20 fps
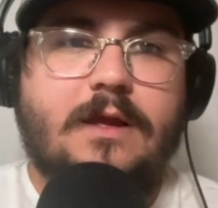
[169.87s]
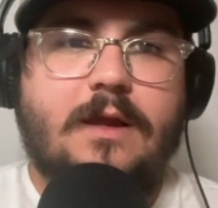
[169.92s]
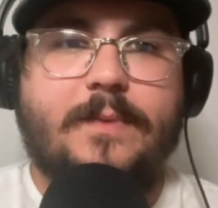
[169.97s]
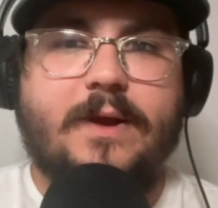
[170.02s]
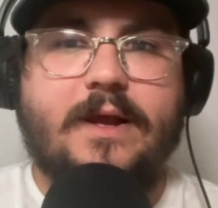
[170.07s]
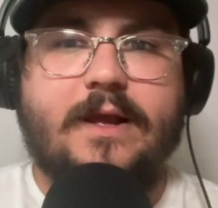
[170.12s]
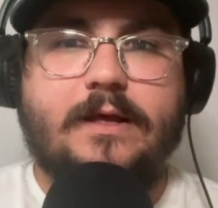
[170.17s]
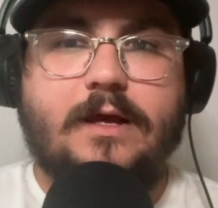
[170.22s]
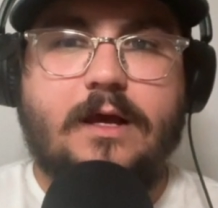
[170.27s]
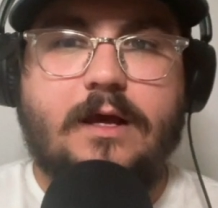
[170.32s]

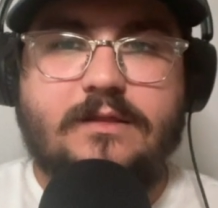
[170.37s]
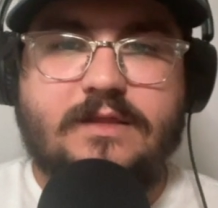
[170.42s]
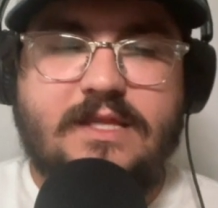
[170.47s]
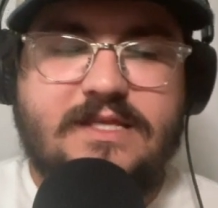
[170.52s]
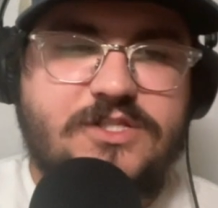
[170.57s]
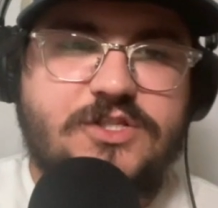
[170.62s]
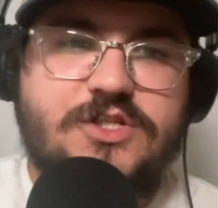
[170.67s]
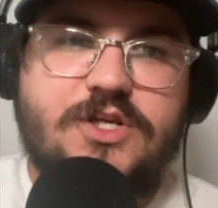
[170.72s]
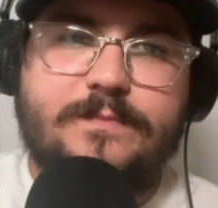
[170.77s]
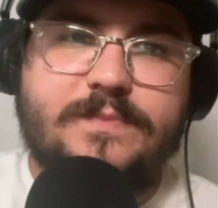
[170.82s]
But
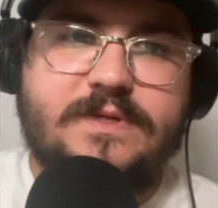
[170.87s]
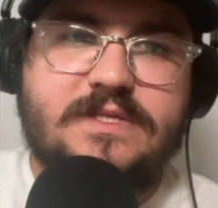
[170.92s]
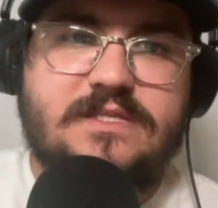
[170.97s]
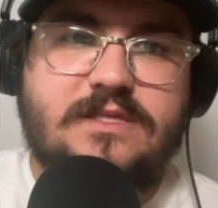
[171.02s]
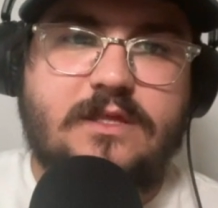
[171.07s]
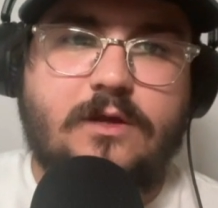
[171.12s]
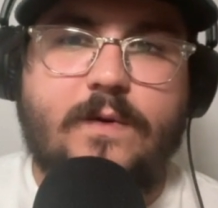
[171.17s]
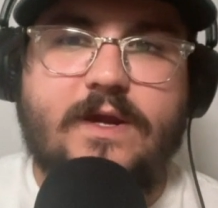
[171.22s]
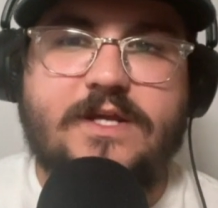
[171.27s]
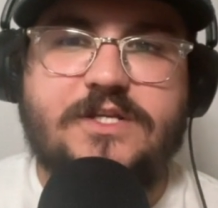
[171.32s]
let's jump into
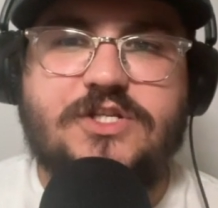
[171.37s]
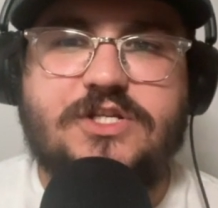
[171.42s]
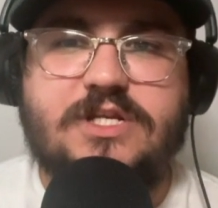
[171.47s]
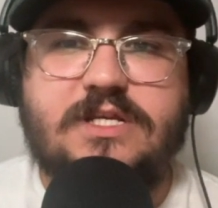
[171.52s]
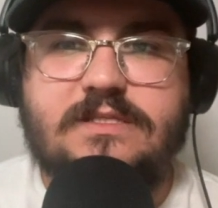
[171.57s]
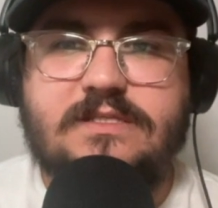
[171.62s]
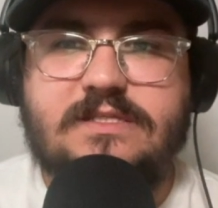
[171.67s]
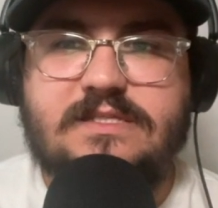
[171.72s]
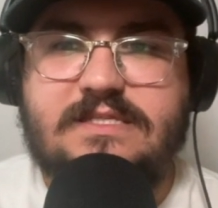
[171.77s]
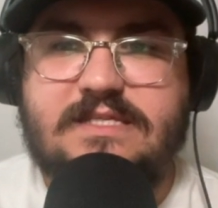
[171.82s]
the
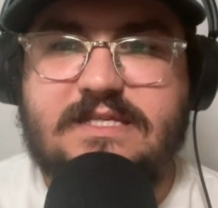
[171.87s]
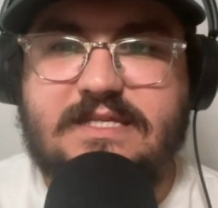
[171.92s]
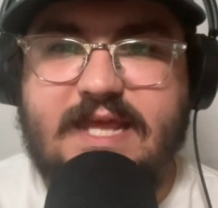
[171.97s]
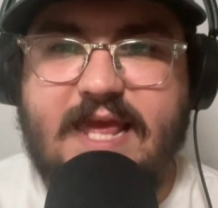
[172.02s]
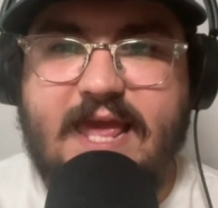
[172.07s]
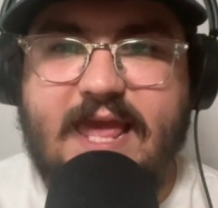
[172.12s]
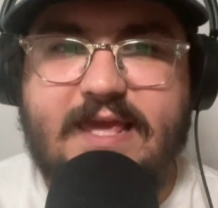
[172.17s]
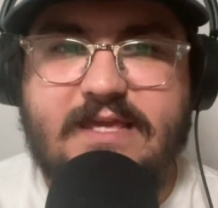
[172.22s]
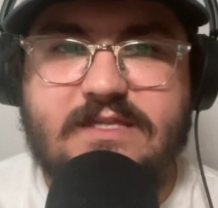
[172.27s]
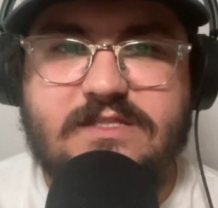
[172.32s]
questions
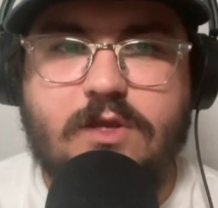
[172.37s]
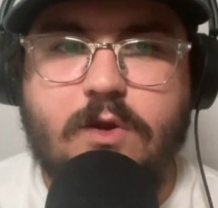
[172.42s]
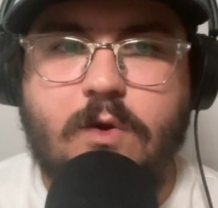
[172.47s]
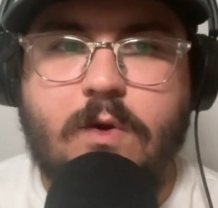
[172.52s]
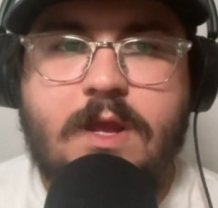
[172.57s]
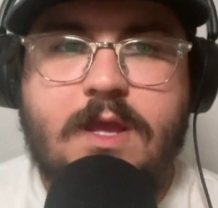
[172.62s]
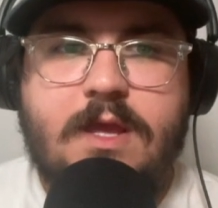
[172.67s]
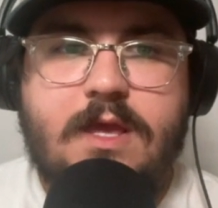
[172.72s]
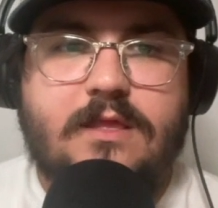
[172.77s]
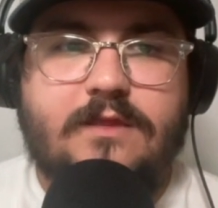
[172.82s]
today. So
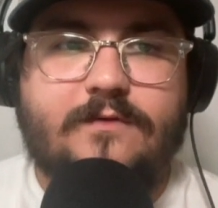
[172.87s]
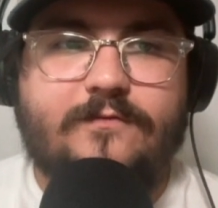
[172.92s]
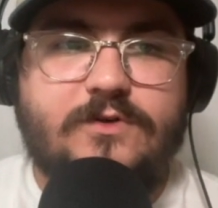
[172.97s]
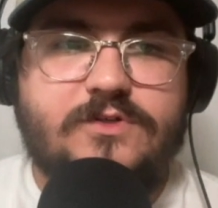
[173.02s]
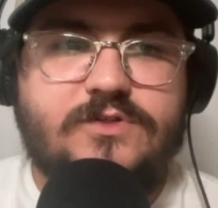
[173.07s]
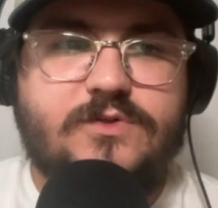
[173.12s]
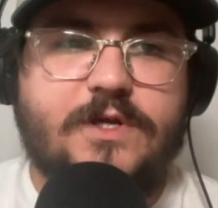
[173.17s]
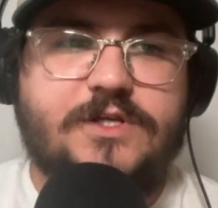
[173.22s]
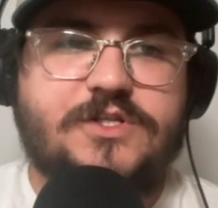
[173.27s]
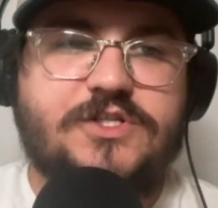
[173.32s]
the
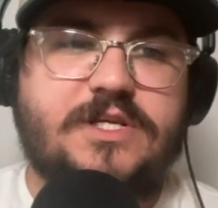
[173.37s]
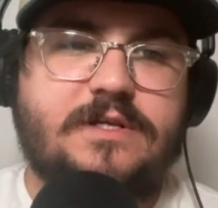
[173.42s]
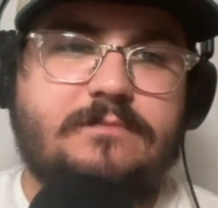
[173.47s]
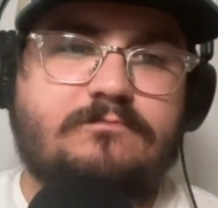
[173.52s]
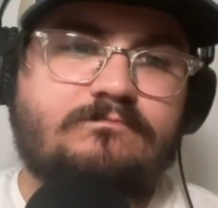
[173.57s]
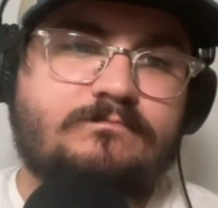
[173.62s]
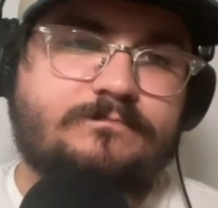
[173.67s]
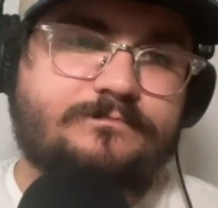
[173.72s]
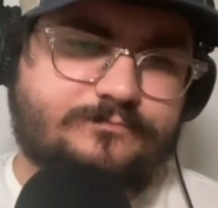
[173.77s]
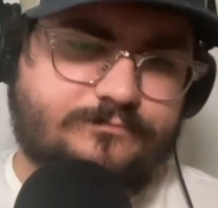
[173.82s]
first
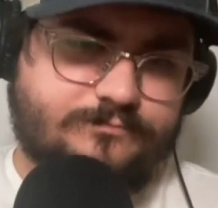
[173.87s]
question